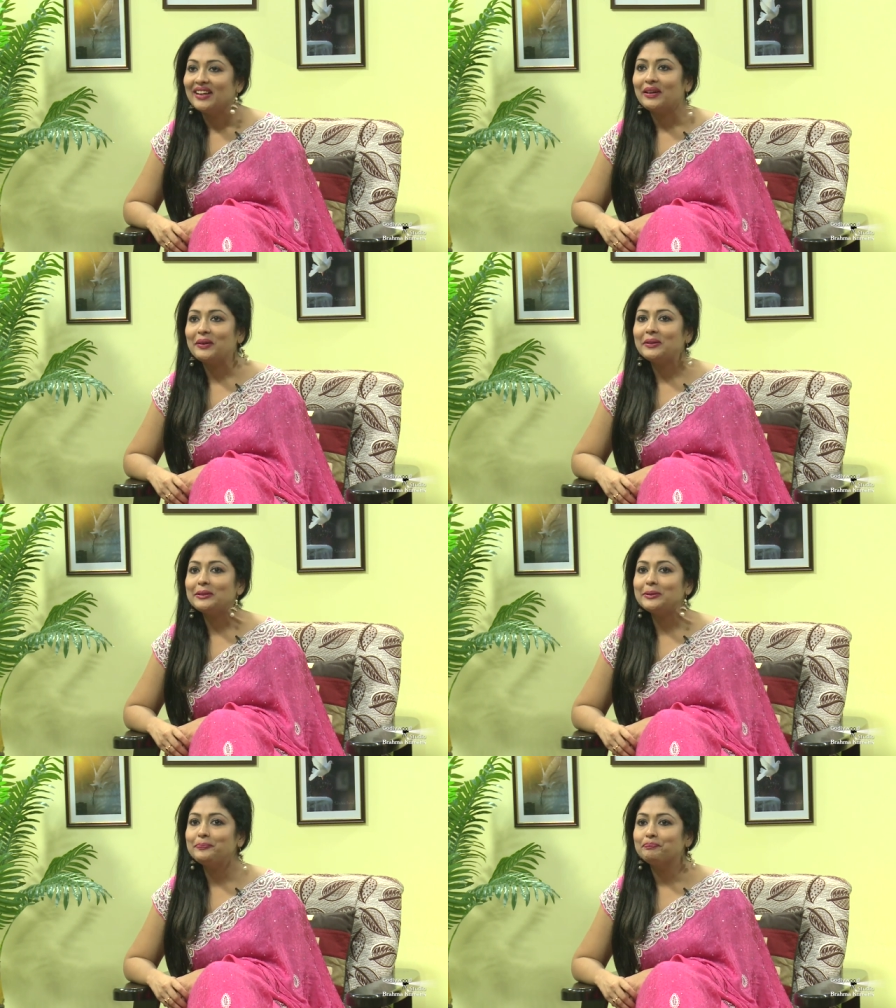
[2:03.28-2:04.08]

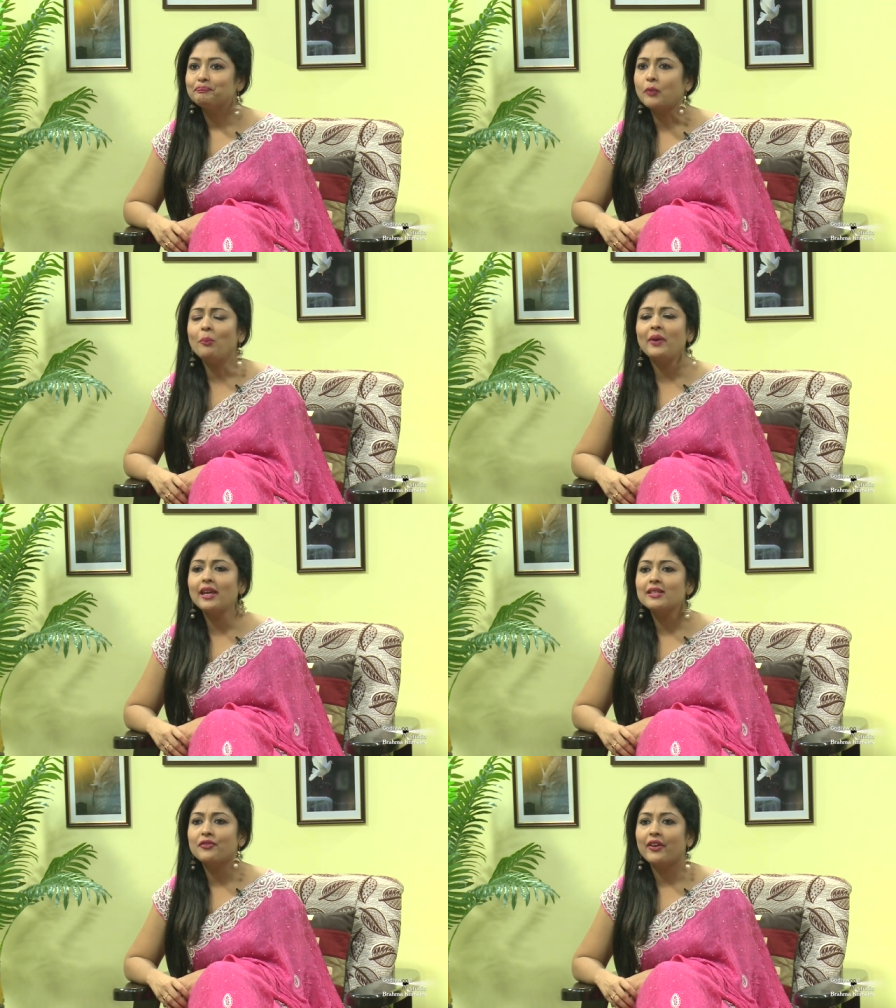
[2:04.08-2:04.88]
Uh, Bombay
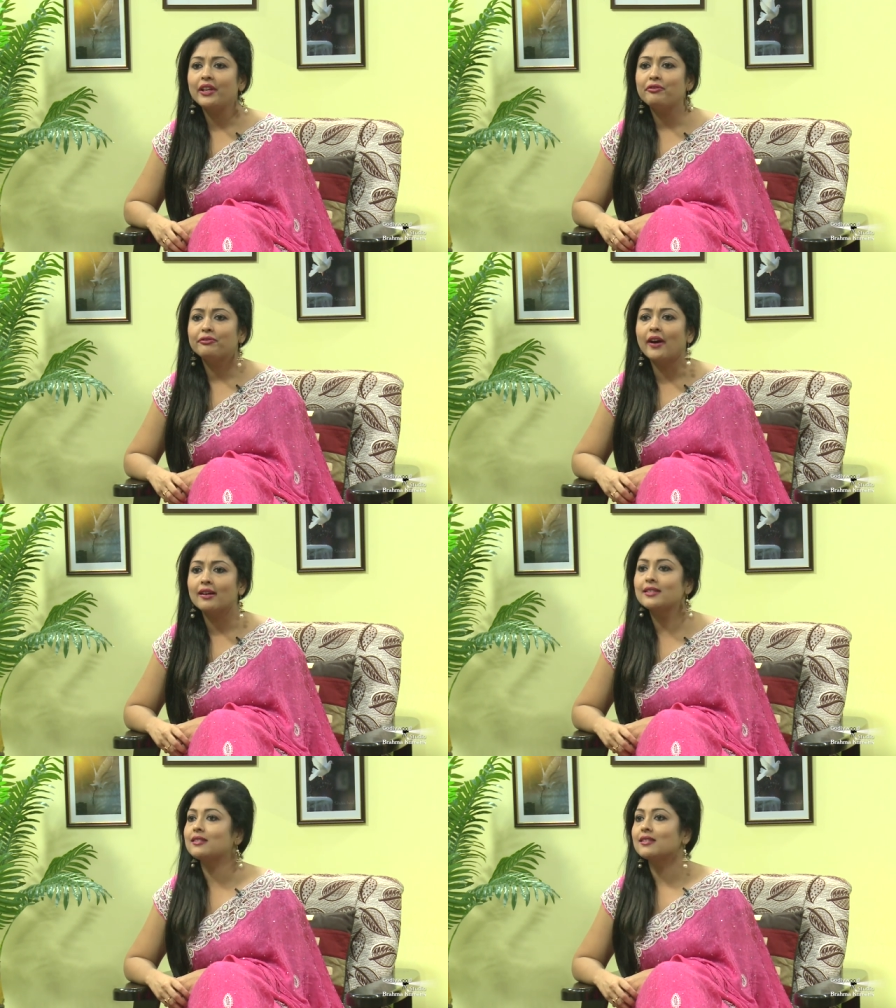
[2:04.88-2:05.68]
is a very
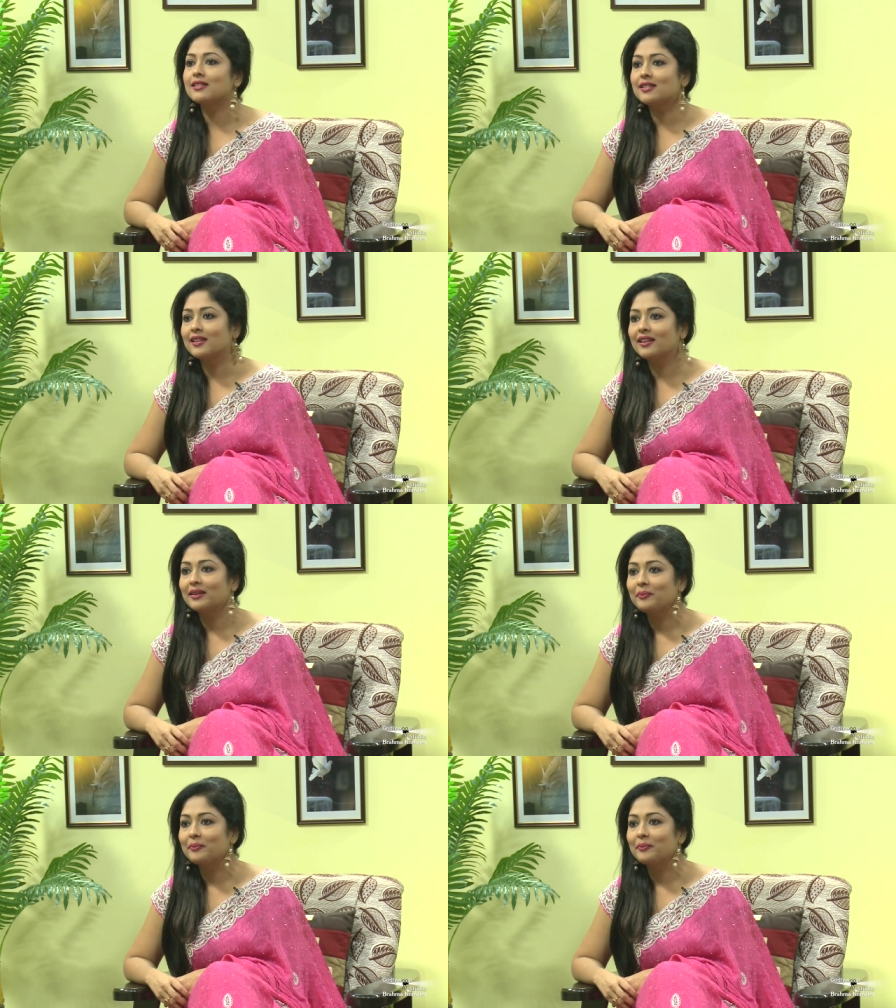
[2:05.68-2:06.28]
fast city.